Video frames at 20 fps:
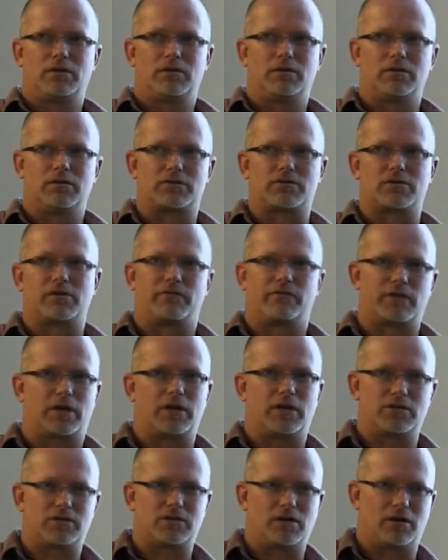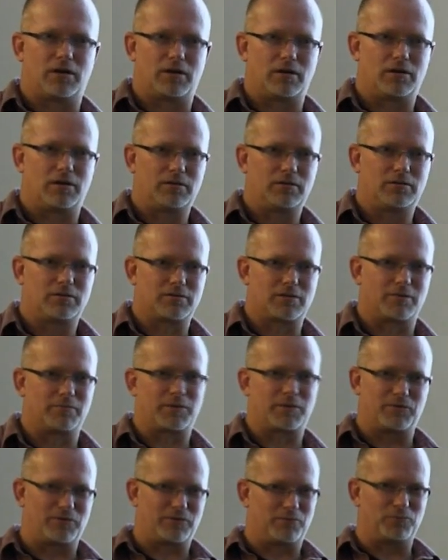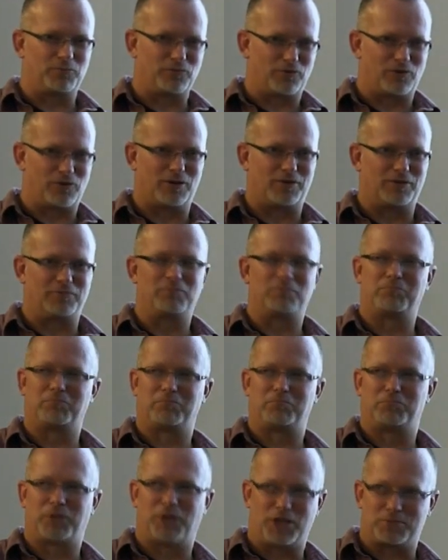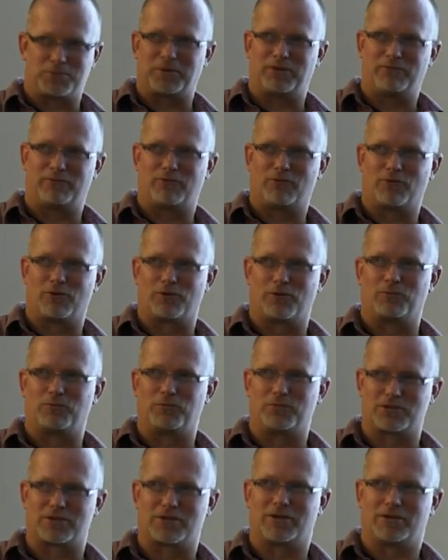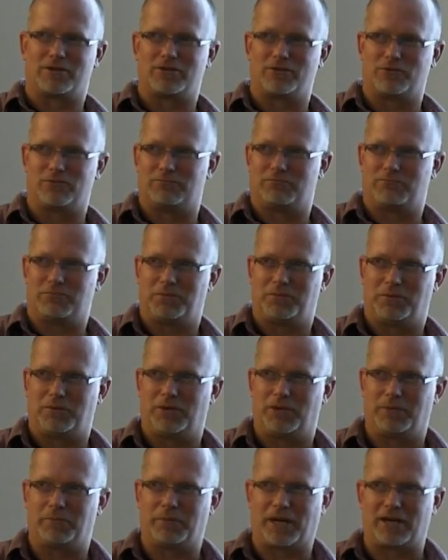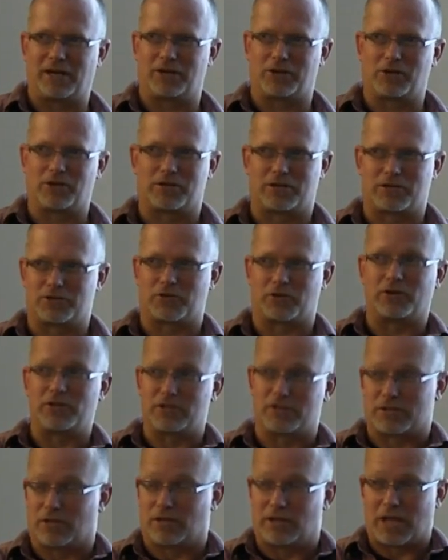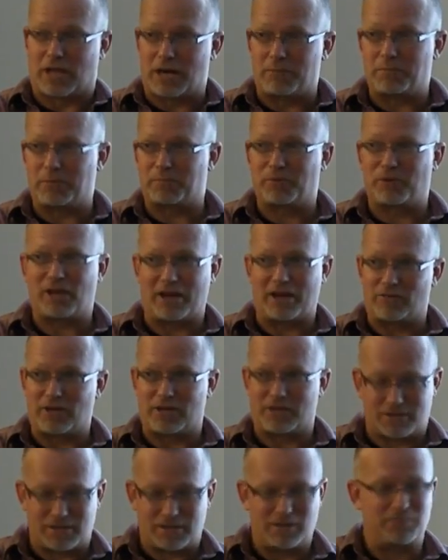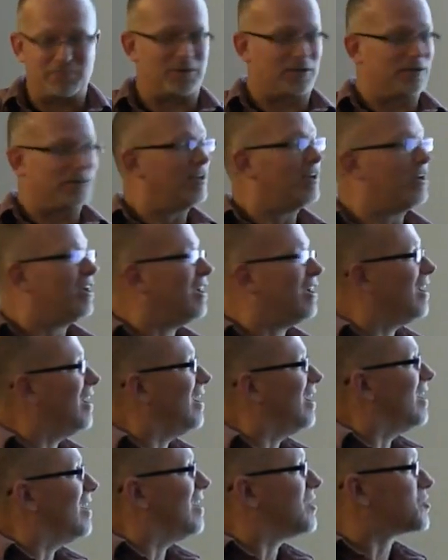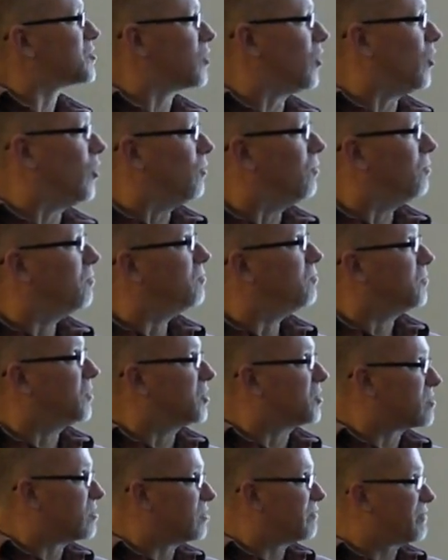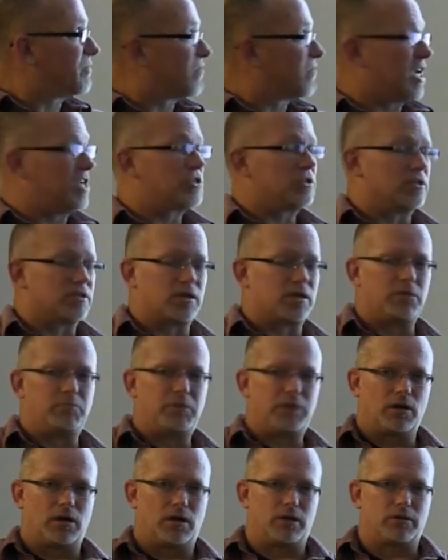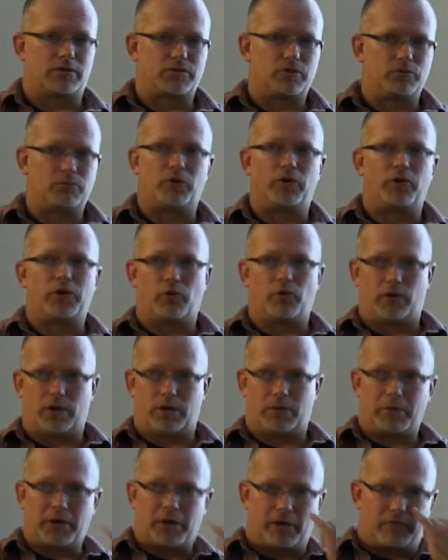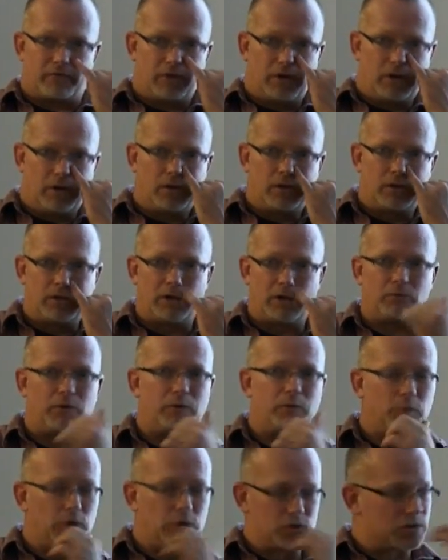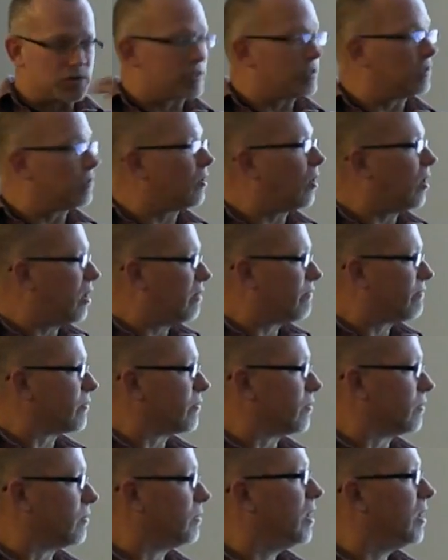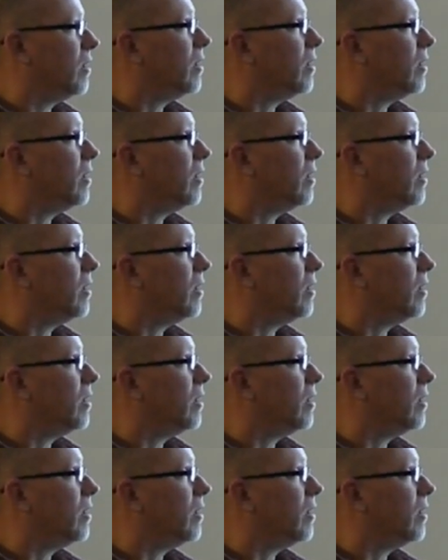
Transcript: a certification on something that will run PHP 4 was going to do anybody any good because there is a lot of people have that stigma. So the certification is going to be on 2.0 and above. Now we will still offer